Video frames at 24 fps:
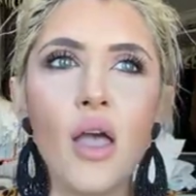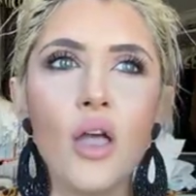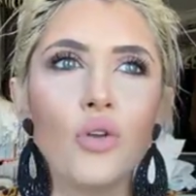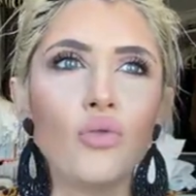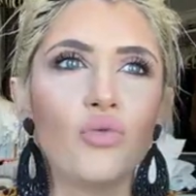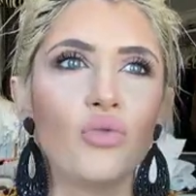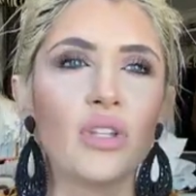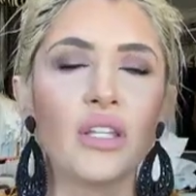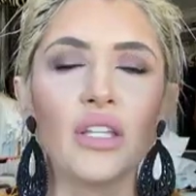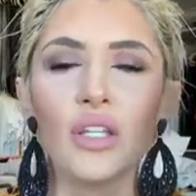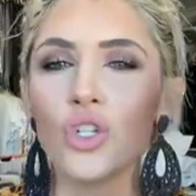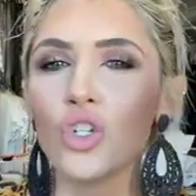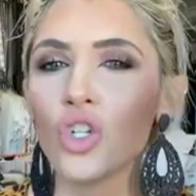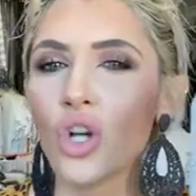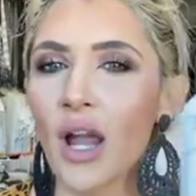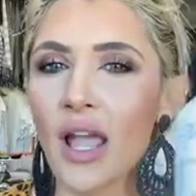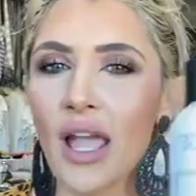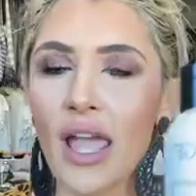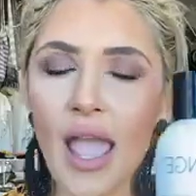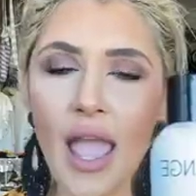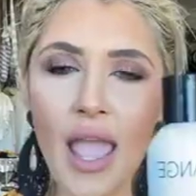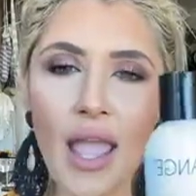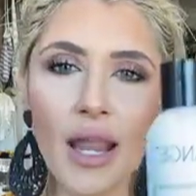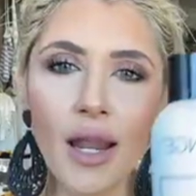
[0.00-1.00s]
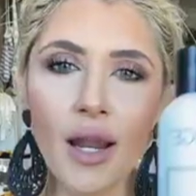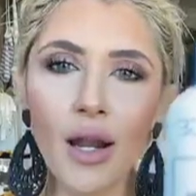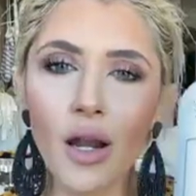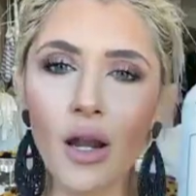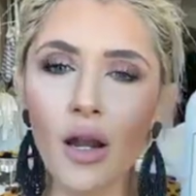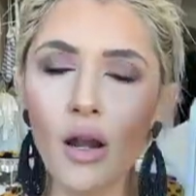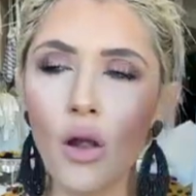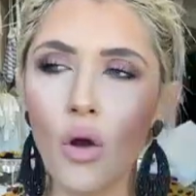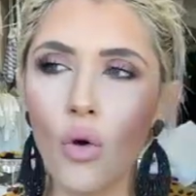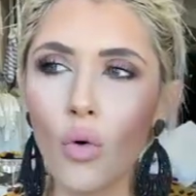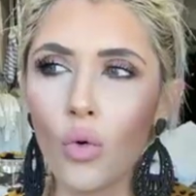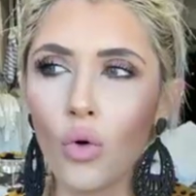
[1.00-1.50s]
really dry
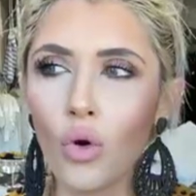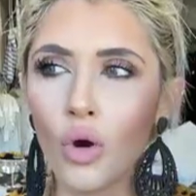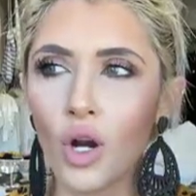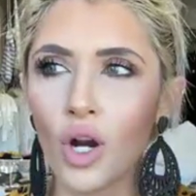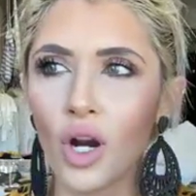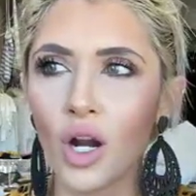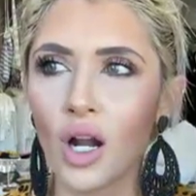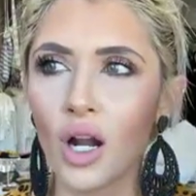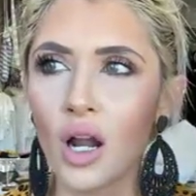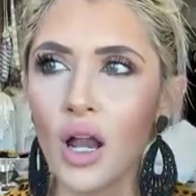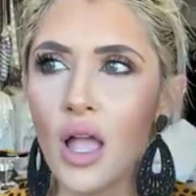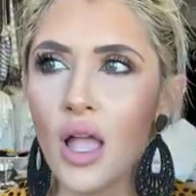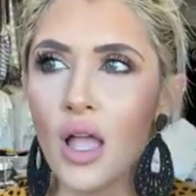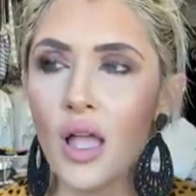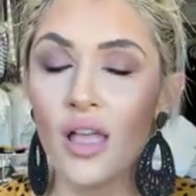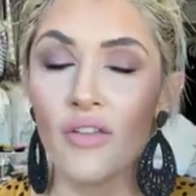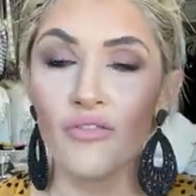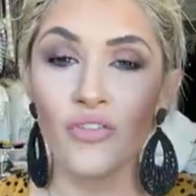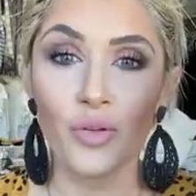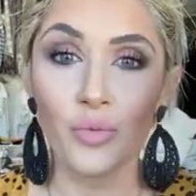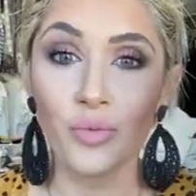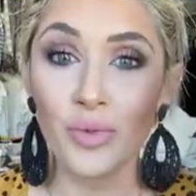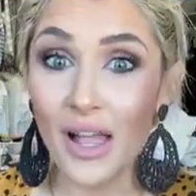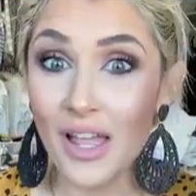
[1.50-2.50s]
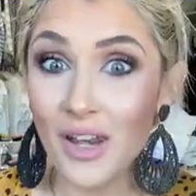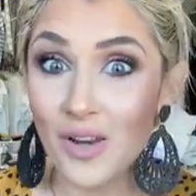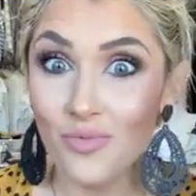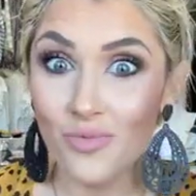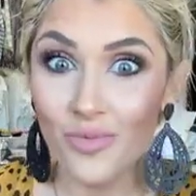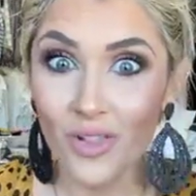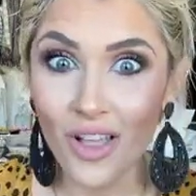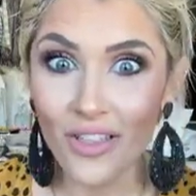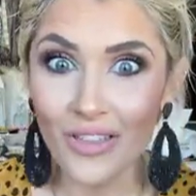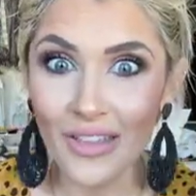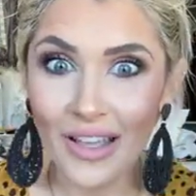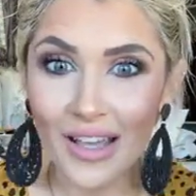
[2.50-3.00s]
hair or if you're platinum
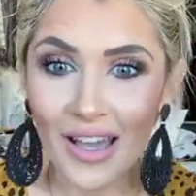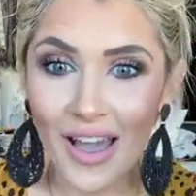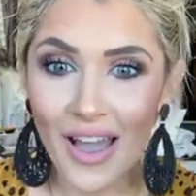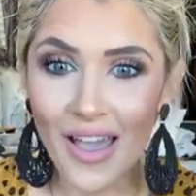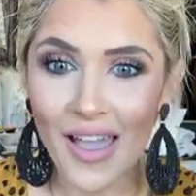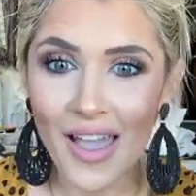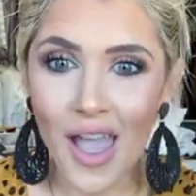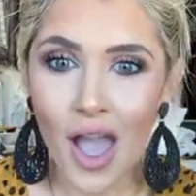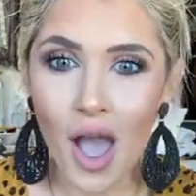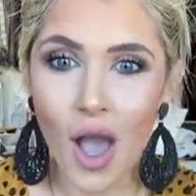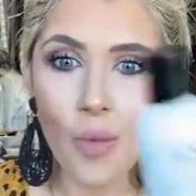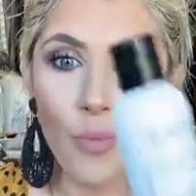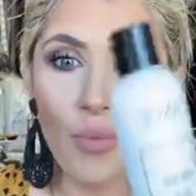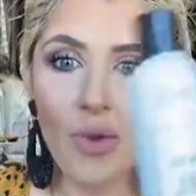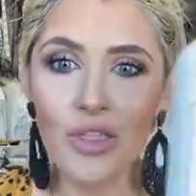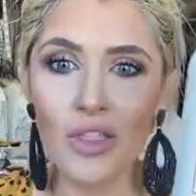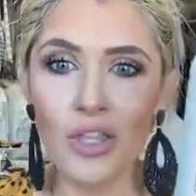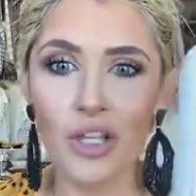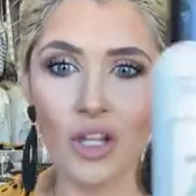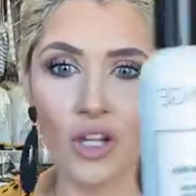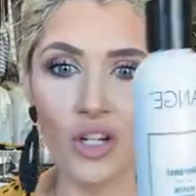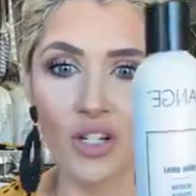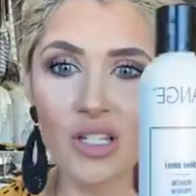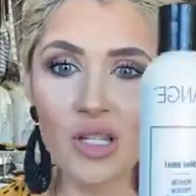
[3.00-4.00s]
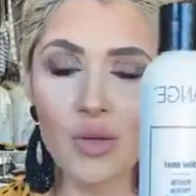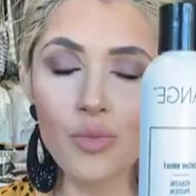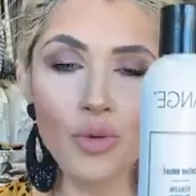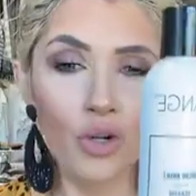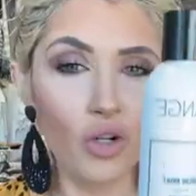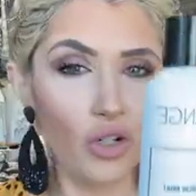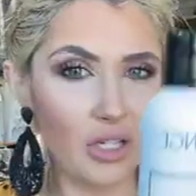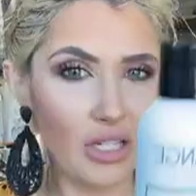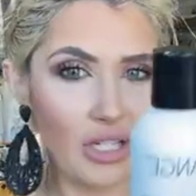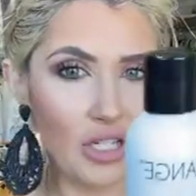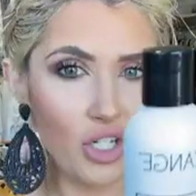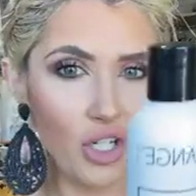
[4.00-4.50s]
blonde like I am, the Keratin
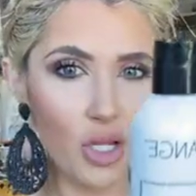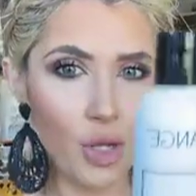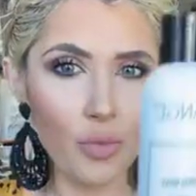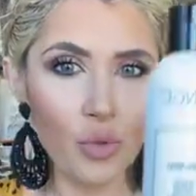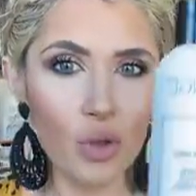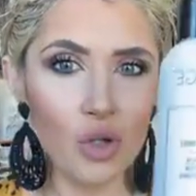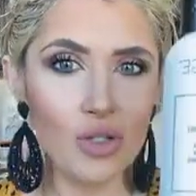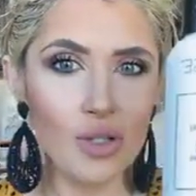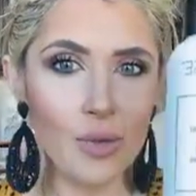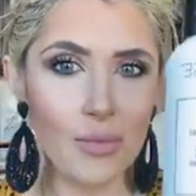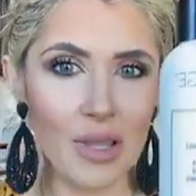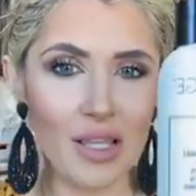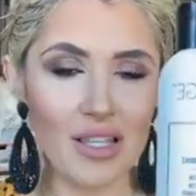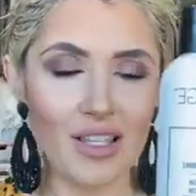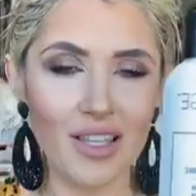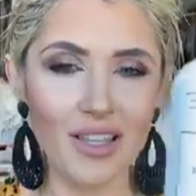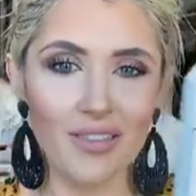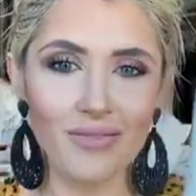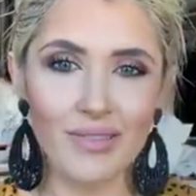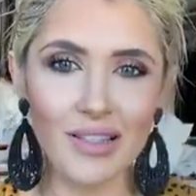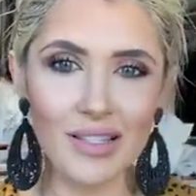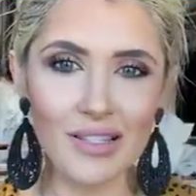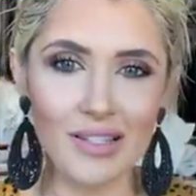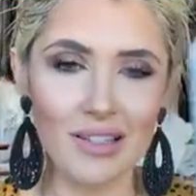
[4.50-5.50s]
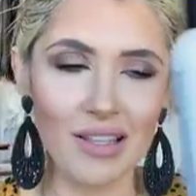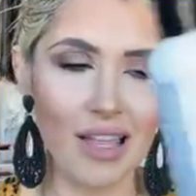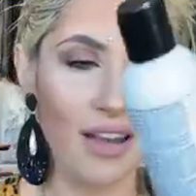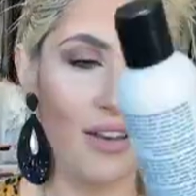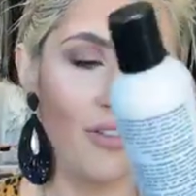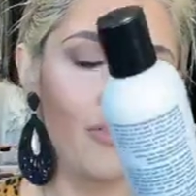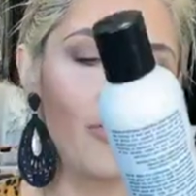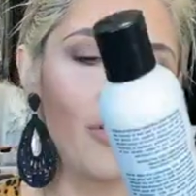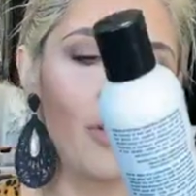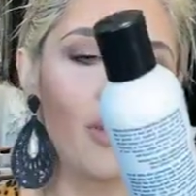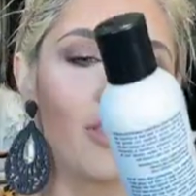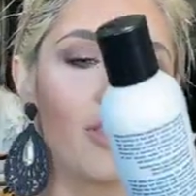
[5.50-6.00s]
Protein Shampoo is amazing. It's kind of
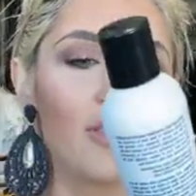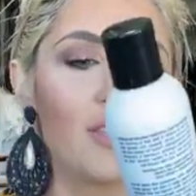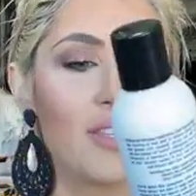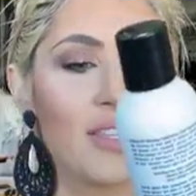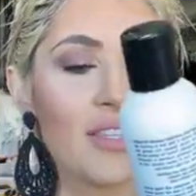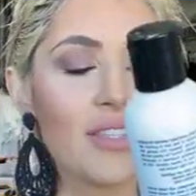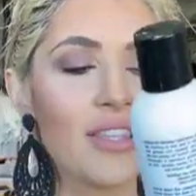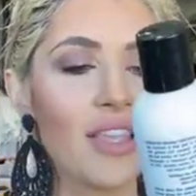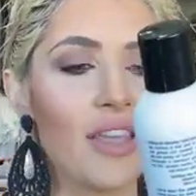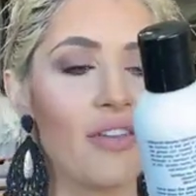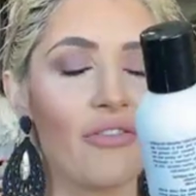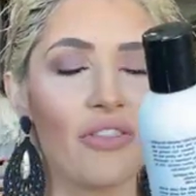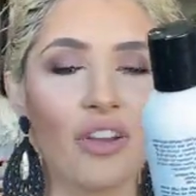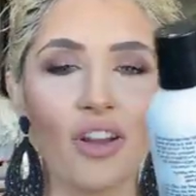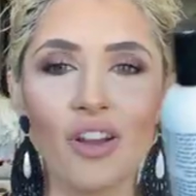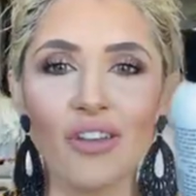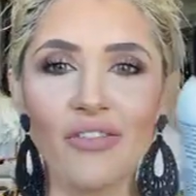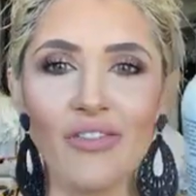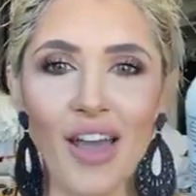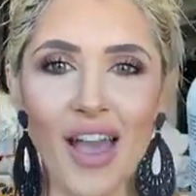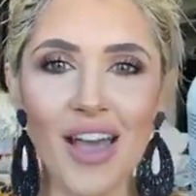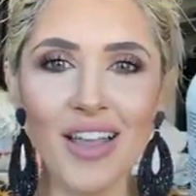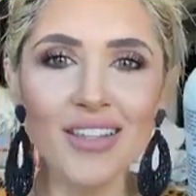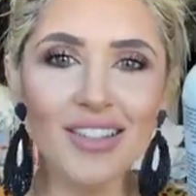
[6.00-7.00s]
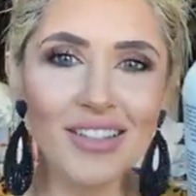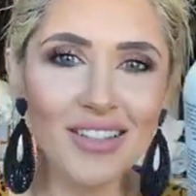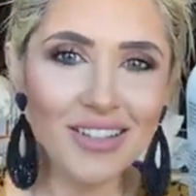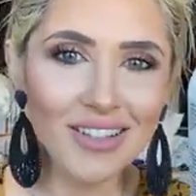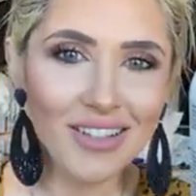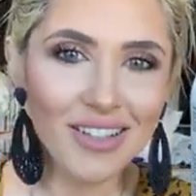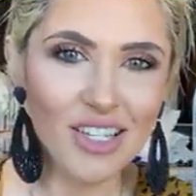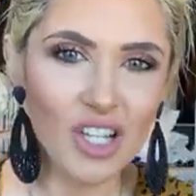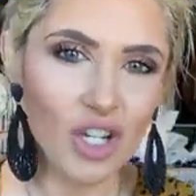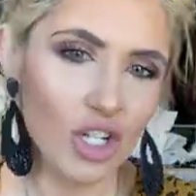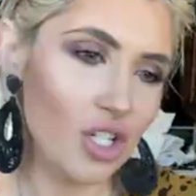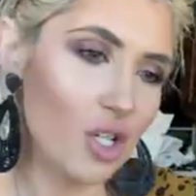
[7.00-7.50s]
fun to say very fast.
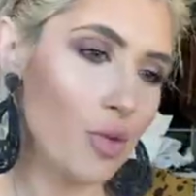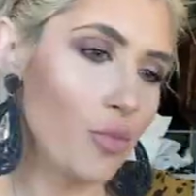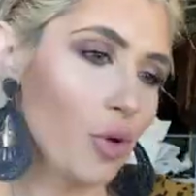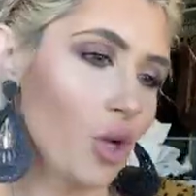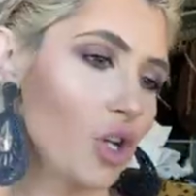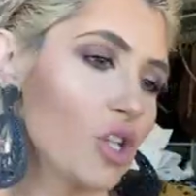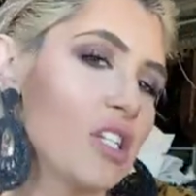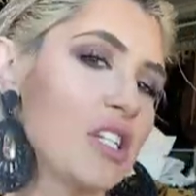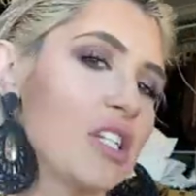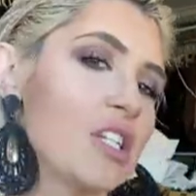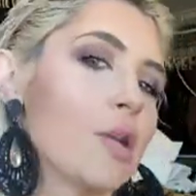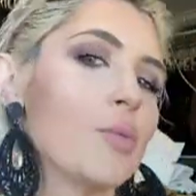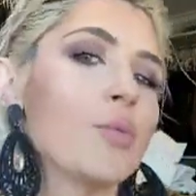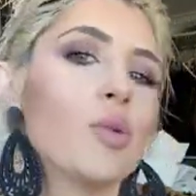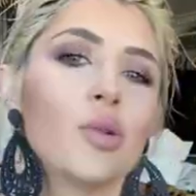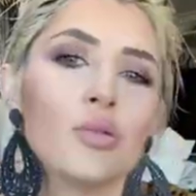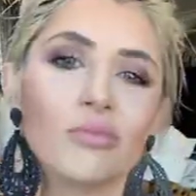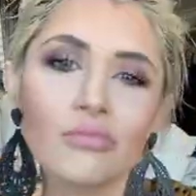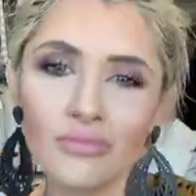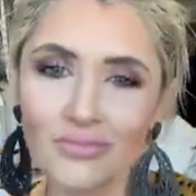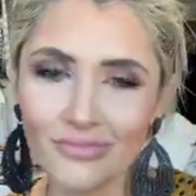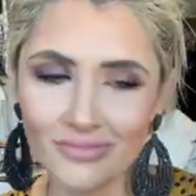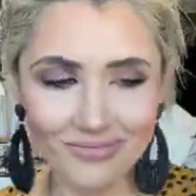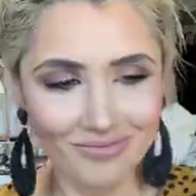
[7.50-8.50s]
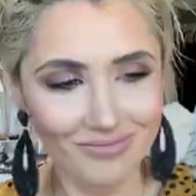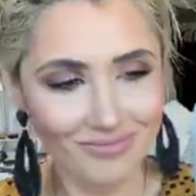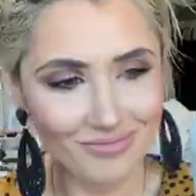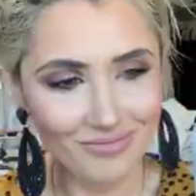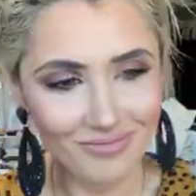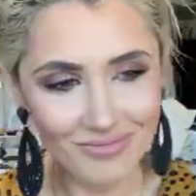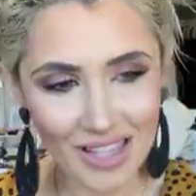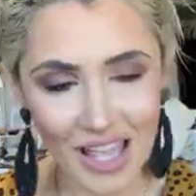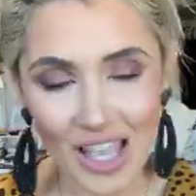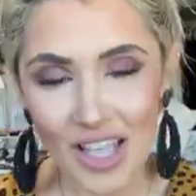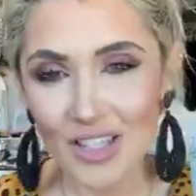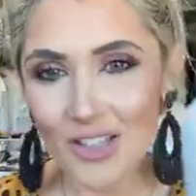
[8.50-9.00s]
Keratin Protein Shampoo.
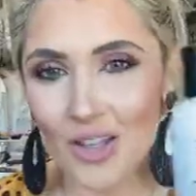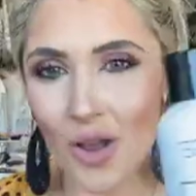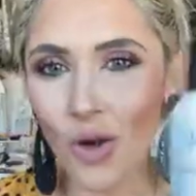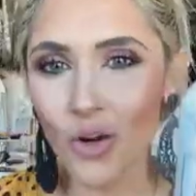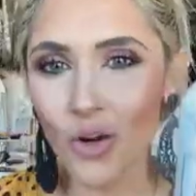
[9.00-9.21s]
So,